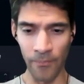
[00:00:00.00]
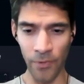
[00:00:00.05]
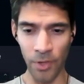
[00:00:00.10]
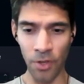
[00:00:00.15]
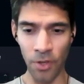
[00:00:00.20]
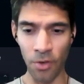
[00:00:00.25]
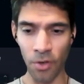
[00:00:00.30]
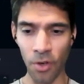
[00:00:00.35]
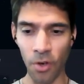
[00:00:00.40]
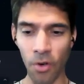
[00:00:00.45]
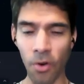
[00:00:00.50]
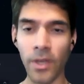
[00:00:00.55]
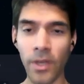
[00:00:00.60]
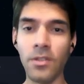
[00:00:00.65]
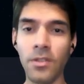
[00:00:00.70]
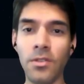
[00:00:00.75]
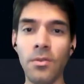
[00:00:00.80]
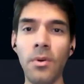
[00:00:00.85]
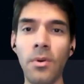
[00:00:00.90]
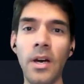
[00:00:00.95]
you're going
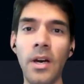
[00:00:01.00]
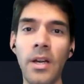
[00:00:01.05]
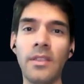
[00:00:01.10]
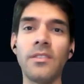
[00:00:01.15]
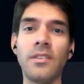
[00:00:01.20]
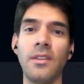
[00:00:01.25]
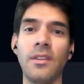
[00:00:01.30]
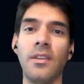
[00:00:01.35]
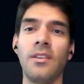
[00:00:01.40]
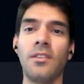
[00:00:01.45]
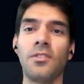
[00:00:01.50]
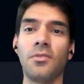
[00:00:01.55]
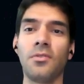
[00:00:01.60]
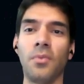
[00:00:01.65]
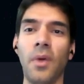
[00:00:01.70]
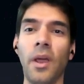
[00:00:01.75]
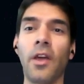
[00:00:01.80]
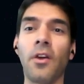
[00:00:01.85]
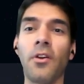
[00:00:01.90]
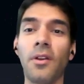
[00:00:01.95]
to want to
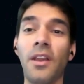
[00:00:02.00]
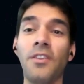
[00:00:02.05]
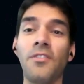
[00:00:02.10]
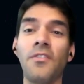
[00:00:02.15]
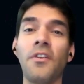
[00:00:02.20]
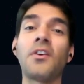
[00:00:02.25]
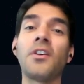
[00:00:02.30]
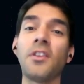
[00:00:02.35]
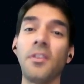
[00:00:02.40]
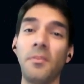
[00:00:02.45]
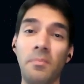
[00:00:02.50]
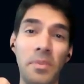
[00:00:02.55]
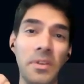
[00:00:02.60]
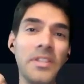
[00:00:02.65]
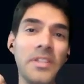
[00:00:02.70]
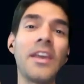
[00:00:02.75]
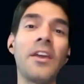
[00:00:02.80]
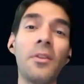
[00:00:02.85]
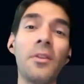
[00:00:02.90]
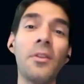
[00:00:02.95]
recognize very
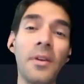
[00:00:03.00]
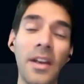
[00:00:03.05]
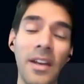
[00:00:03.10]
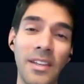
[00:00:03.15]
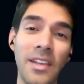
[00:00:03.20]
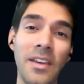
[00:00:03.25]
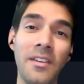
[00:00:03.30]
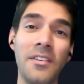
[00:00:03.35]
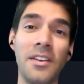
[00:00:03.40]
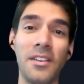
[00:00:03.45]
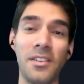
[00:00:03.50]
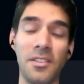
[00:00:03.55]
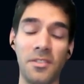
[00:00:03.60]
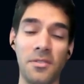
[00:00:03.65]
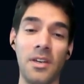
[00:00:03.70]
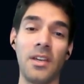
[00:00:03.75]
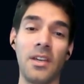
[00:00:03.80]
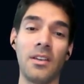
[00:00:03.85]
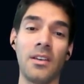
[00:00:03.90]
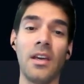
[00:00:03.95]
particular activities,
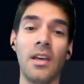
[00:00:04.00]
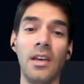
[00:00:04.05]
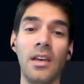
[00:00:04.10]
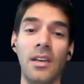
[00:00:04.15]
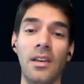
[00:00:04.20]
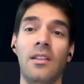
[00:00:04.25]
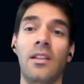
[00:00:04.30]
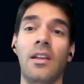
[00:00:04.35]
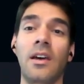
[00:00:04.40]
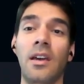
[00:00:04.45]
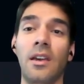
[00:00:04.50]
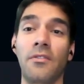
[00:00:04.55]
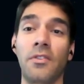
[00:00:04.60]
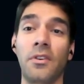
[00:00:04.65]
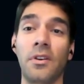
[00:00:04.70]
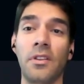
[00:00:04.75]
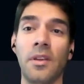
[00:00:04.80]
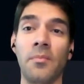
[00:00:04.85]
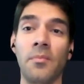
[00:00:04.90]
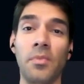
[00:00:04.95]
right? Like,
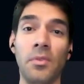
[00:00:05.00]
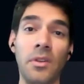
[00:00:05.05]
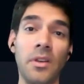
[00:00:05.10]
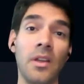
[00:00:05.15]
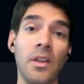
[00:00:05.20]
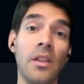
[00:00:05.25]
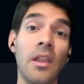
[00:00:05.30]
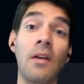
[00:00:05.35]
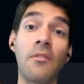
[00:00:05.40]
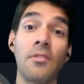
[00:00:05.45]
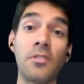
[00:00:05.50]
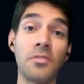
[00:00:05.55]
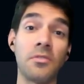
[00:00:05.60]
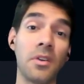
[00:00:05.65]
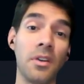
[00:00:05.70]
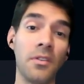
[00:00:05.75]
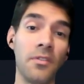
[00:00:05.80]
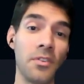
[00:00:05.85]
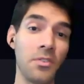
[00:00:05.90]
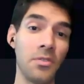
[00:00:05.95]
for example, in a
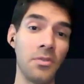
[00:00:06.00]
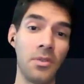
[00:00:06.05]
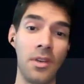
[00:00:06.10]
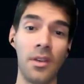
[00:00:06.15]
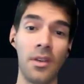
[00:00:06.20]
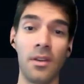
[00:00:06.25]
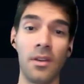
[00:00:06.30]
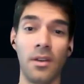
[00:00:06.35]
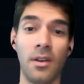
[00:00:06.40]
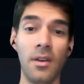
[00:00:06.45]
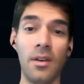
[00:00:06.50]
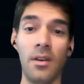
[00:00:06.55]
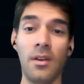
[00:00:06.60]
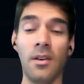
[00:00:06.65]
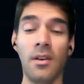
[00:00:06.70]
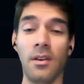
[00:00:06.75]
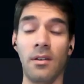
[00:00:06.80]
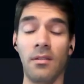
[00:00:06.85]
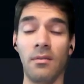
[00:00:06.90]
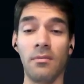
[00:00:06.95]
laboratory, if you're doing
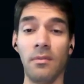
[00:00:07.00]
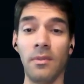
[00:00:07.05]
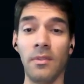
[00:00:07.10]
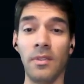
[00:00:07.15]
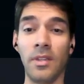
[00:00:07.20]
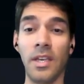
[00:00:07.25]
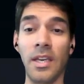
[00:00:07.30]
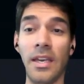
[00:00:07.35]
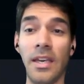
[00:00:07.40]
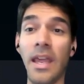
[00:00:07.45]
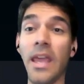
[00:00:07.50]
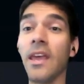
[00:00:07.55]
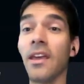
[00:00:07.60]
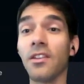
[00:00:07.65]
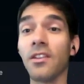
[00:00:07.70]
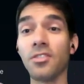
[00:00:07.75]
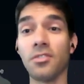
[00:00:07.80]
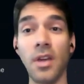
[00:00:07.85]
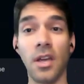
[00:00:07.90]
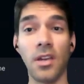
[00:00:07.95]
DNA
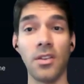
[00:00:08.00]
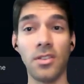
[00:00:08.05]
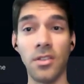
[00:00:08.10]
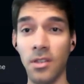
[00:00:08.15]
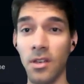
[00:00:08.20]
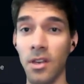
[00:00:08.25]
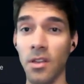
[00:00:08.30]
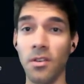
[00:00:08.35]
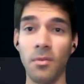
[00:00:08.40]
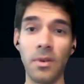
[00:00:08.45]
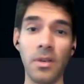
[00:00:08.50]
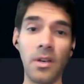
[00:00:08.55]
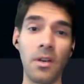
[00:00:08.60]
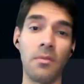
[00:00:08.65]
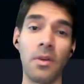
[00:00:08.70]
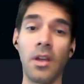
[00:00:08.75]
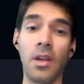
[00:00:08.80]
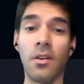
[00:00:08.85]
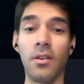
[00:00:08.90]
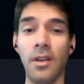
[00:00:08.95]
extraction and you want to
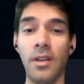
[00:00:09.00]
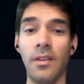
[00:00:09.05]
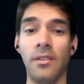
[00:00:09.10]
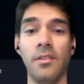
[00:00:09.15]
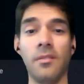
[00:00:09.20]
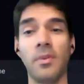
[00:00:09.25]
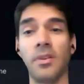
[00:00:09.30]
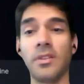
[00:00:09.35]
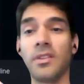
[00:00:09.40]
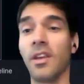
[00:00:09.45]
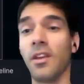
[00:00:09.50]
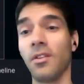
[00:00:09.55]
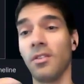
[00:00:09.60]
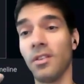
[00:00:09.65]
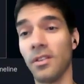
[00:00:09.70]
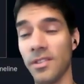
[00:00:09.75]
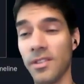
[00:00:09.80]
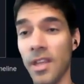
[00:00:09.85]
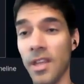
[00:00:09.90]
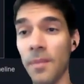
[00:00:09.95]
recognize the
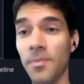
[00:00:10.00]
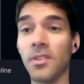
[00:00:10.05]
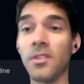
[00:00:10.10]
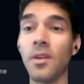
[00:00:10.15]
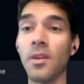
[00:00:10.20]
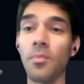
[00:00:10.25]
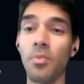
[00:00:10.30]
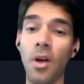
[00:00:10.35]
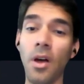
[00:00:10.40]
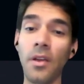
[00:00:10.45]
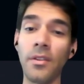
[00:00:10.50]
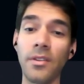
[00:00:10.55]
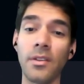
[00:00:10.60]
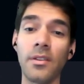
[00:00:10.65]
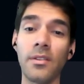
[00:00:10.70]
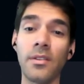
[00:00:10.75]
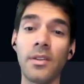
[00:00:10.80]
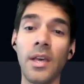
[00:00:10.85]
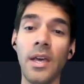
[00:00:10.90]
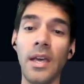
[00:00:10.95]
particular steps in the
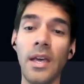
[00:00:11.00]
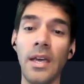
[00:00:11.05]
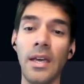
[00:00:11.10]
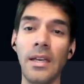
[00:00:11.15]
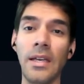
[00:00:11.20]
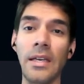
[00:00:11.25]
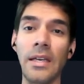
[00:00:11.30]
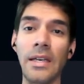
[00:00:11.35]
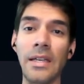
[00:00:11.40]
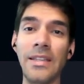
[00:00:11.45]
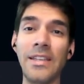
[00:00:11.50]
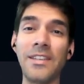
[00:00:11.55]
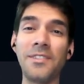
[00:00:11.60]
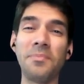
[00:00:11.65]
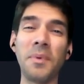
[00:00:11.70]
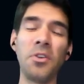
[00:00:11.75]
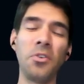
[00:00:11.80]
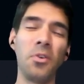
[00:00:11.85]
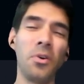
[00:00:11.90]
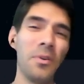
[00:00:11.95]
process, these
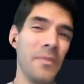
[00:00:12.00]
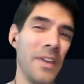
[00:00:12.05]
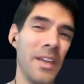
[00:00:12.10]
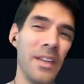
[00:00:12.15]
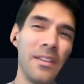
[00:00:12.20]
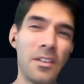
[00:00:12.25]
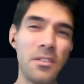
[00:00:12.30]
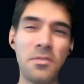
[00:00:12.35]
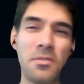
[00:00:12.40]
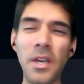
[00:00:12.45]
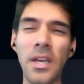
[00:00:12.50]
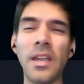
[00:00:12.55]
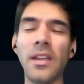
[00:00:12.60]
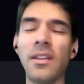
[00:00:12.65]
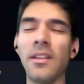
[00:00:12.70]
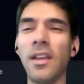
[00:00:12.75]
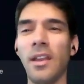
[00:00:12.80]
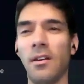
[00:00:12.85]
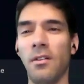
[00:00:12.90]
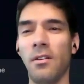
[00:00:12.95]
might not be in the
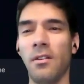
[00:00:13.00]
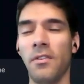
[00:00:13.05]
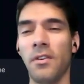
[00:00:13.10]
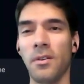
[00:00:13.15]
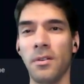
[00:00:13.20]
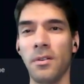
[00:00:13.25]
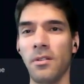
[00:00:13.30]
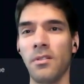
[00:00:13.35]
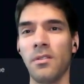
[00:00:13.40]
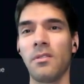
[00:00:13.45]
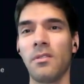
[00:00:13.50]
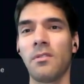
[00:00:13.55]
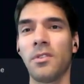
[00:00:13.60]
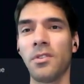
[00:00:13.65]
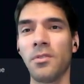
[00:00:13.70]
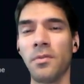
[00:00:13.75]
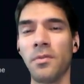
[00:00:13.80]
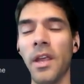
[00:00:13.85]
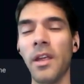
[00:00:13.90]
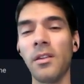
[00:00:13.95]
training data of your
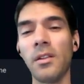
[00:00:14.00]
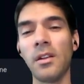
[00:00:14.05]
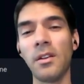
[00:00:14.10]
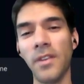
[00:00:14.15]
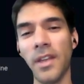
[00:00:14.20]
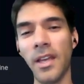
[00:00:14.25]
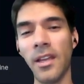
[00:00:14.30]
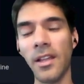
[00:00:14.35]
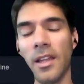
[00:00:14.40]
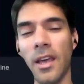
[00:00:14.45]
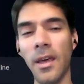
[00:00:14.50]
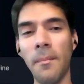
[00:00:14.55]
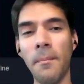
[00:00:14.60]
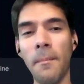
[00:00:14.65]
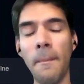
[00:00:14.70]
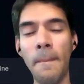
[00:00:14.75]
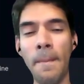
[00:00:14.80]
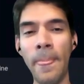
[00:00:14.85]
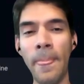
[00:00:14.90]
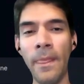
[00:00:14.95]
regular VLM.